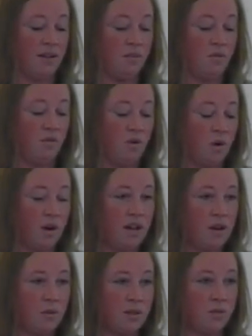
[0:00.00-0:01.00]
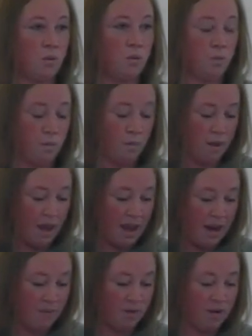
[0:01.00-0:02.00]
before he was
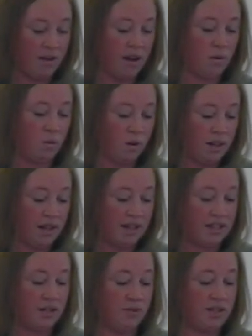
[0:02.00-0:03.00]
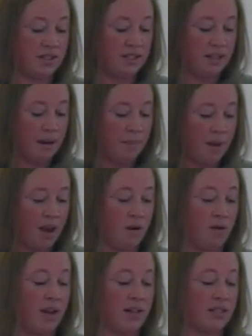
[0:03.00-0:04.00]
able and willing to step
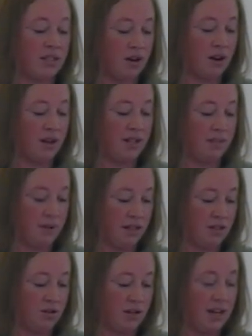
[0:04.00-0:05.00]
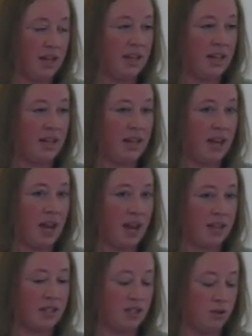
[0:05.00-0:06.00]
out and start his ministry. He
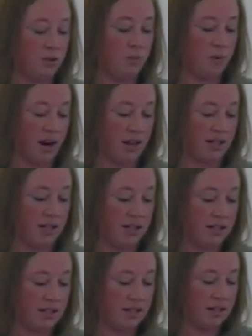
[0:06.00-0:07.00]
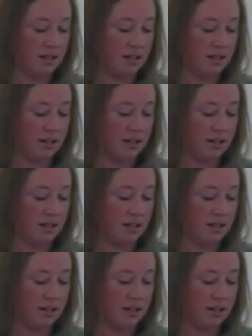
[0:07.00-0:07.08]
had to practice.